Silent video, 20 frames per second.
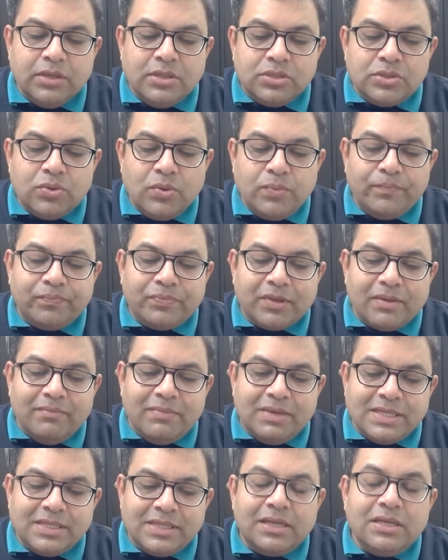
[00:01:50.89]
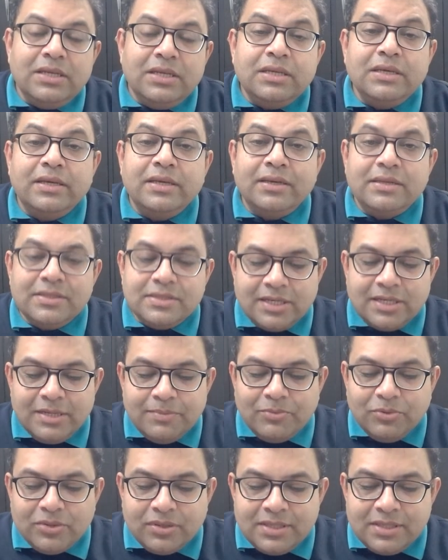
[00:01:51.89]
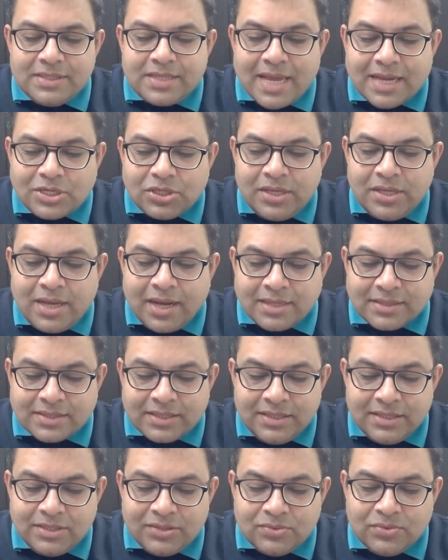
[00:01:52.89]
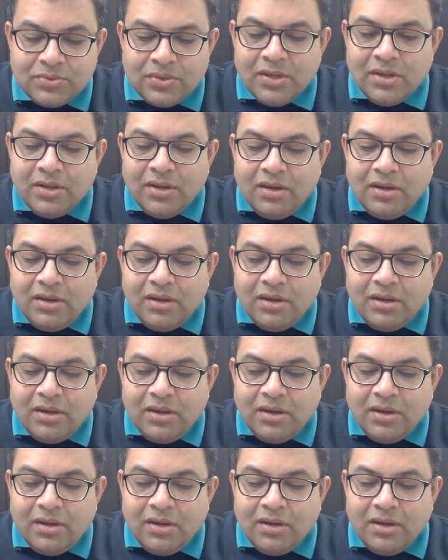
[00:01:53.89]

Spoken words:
So basically here Sariputta is actually asking to